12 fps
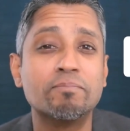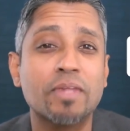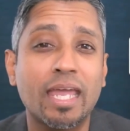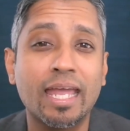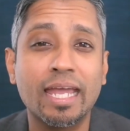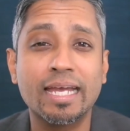
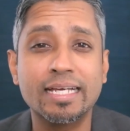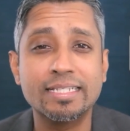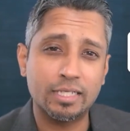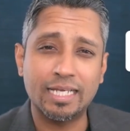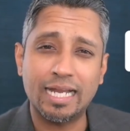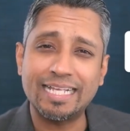and
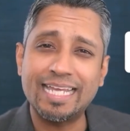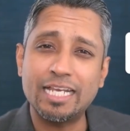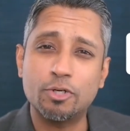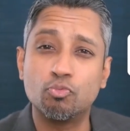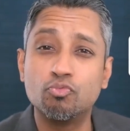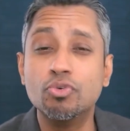kind of
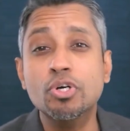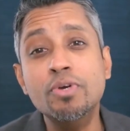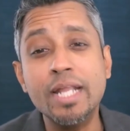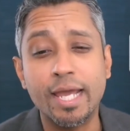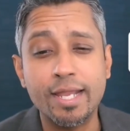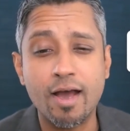get
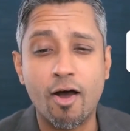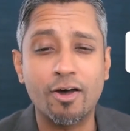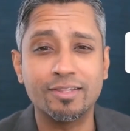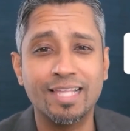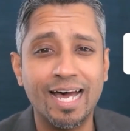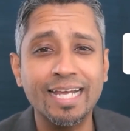rooted
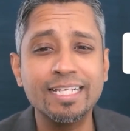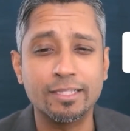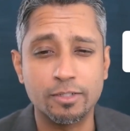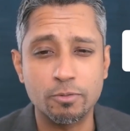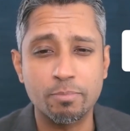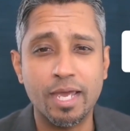online a
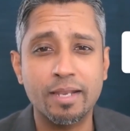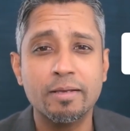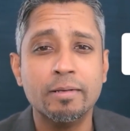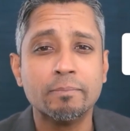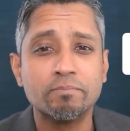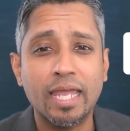little bit
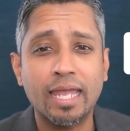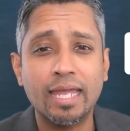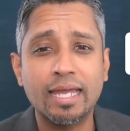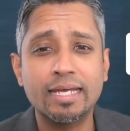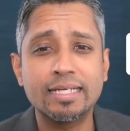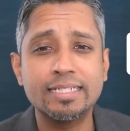
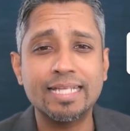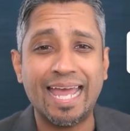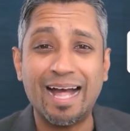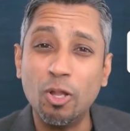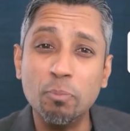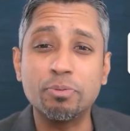and
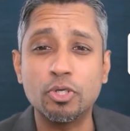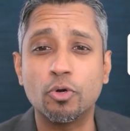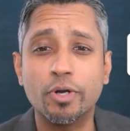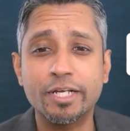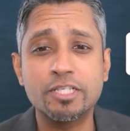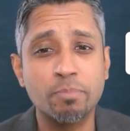help
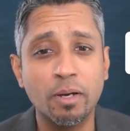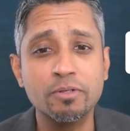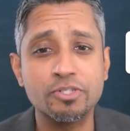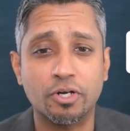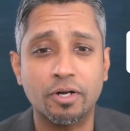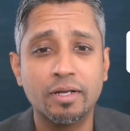your
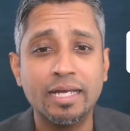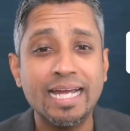exposure.